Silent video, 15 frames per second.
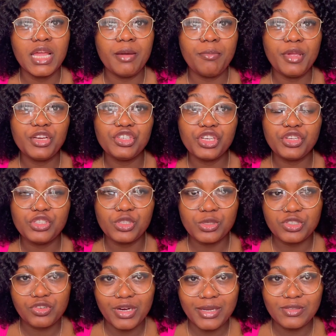make sure you
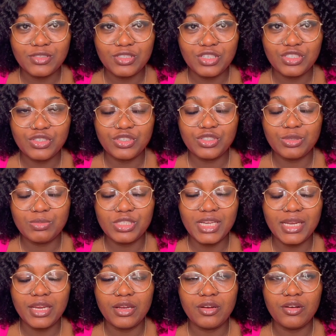subscribe to this YouTube
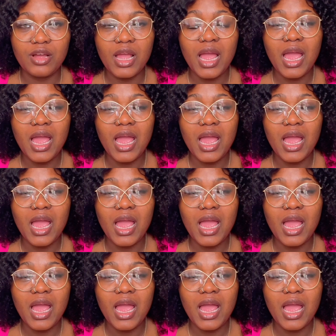channel